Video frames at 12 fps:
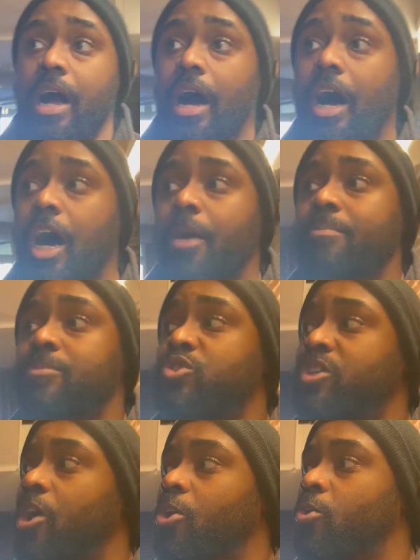Um,
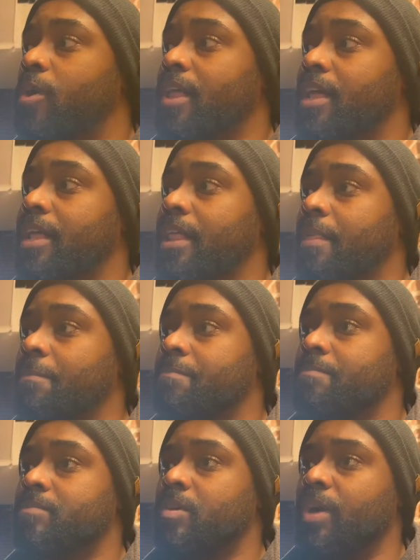so,
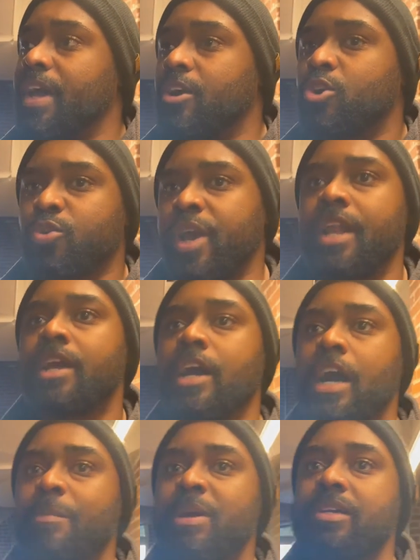creating
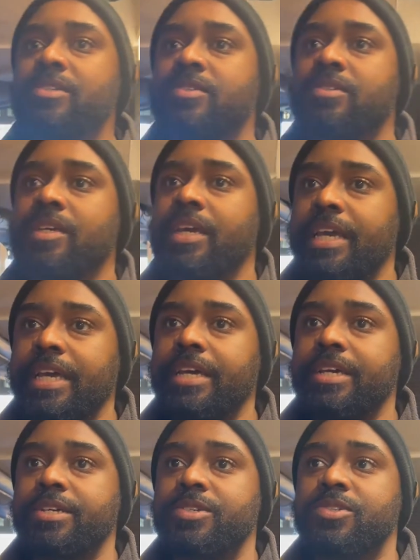comics
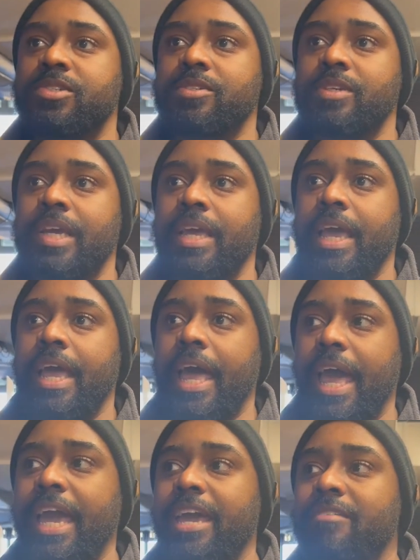is
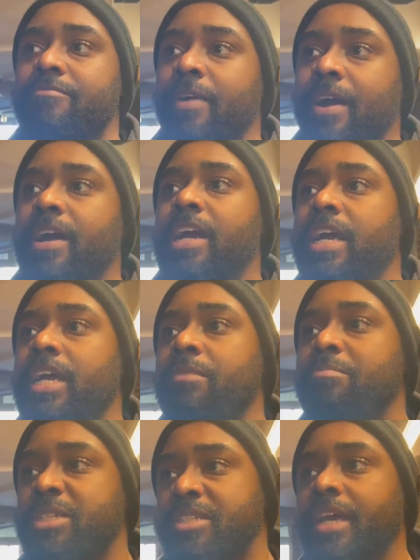a very
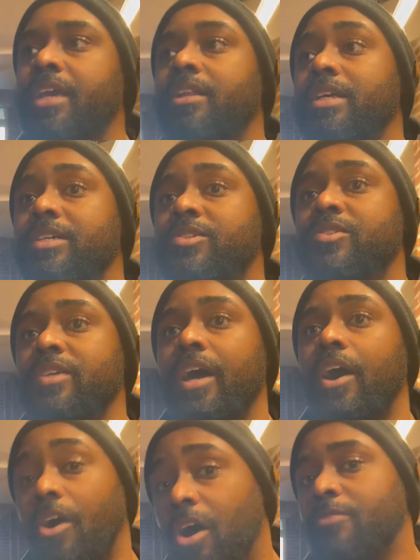meticulous
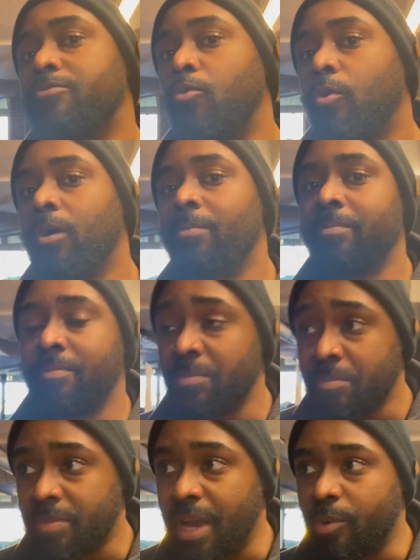art form
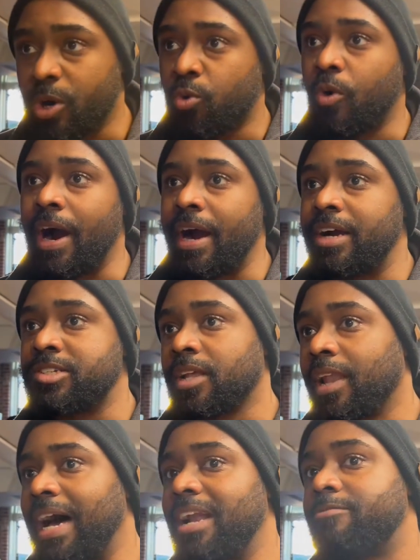that requires a
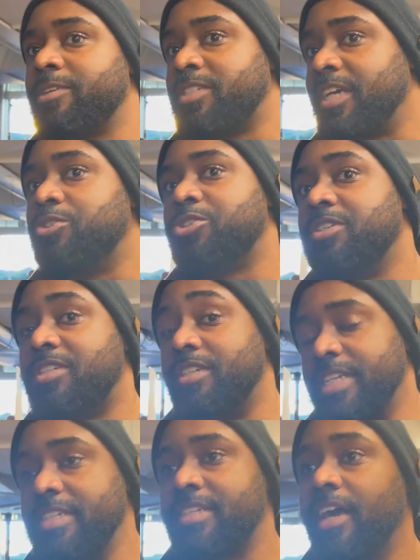lot of attention to
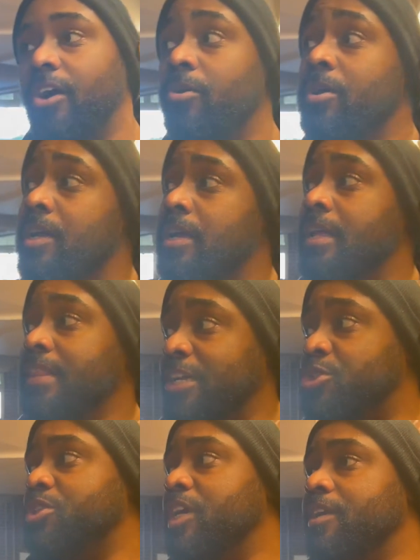detail that
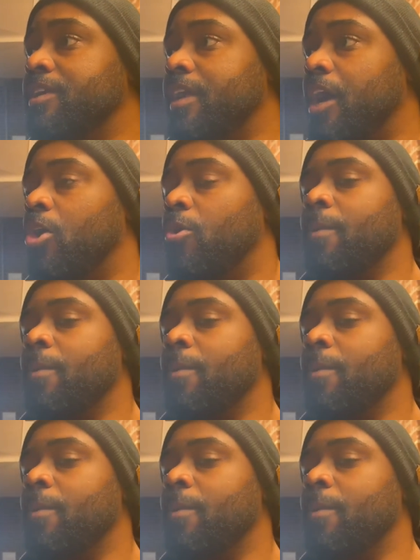you didn't know.